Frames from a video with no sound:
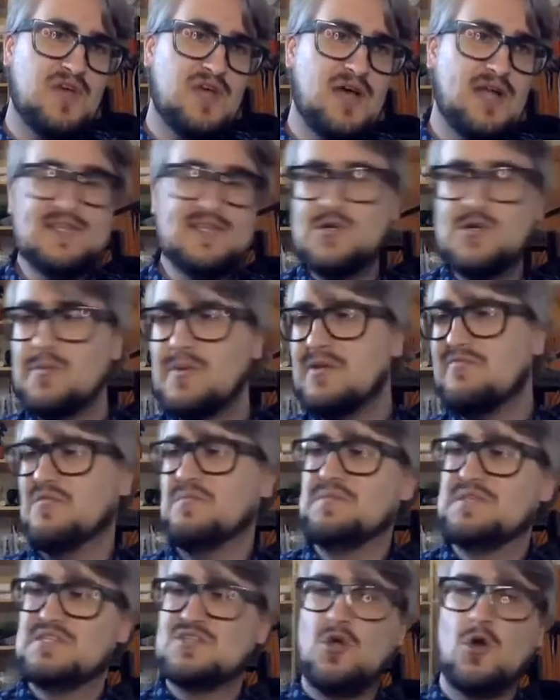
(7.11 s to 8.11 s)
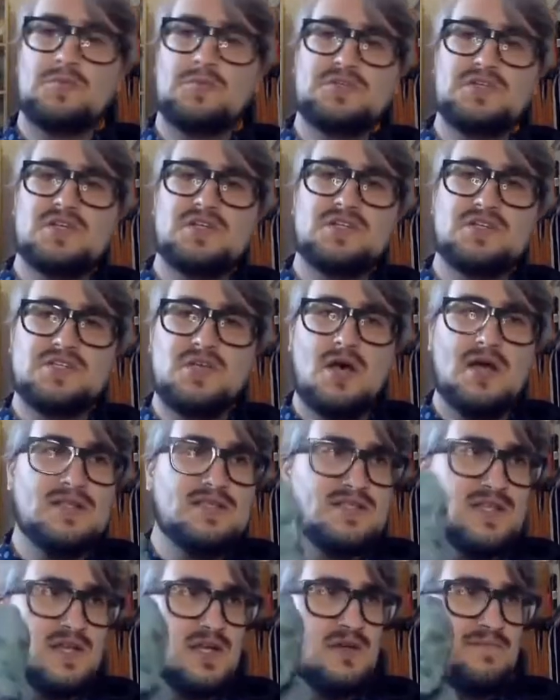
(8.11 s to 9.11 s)
a little bit from the sculpture
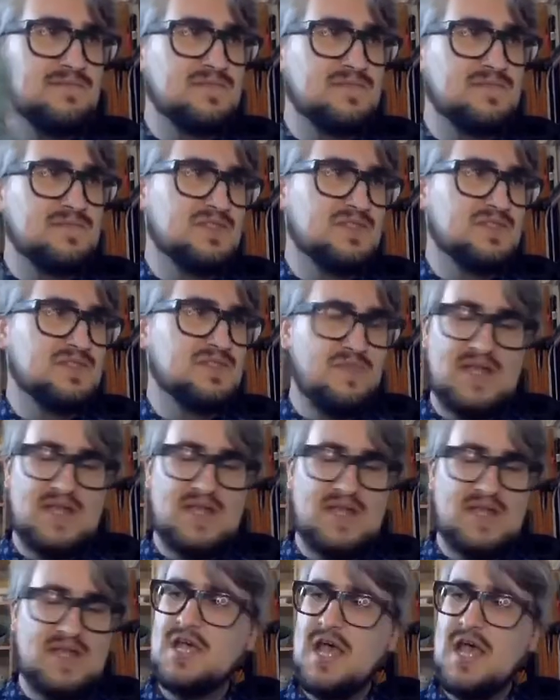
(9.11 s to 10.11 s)
designs that I sort of mentioned,